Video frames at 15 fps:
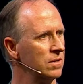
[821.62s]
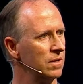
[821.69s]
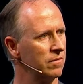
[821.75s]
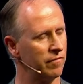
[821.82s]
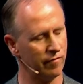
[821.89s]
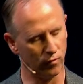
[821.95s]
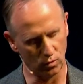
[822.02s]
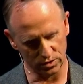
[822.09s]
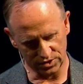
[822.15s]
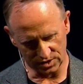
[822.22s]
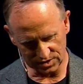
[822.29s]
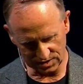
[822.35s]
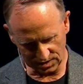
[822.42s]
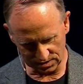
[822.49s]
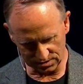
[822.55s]
and forge a
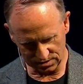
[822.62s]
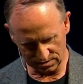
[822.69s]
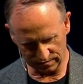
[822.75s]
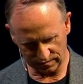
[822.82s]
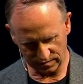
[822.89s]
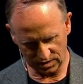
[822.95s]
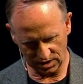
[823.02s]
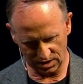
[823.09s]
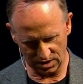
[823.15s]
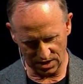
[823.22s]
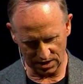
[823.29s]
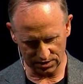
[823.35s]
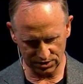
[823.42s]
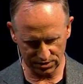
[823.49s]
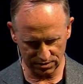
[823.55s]
sense of
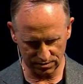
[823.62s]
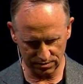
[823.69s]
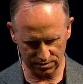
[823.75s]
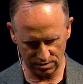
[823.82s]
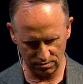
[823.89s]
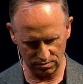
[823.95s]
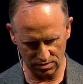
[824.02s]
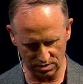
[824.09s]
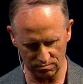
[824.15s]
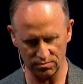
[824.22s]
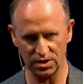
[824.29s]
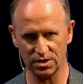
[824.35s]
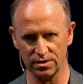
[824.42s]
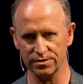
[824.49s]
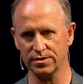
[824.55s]
connection to them,
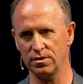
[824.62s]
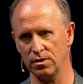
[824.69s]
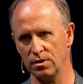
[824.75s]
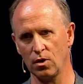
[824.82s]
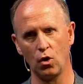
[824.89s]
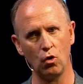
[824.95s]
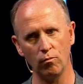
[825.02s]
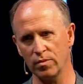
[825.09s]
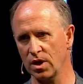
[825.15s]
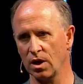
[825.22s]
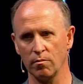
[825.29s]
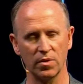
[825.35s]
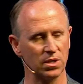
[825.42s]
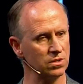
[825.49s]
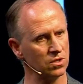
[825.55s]
because good
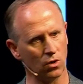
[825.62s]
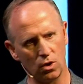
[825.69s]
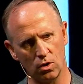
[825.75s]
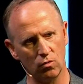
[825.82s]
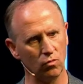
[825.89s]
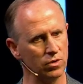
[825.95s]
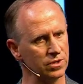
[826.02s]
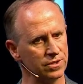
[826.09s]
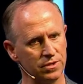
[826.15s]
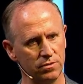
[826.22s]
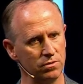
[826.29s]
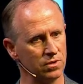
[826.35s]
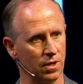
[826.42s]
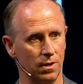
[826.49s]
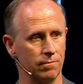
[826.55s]
homecomings always do
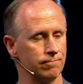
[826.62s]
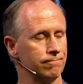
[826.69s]
that.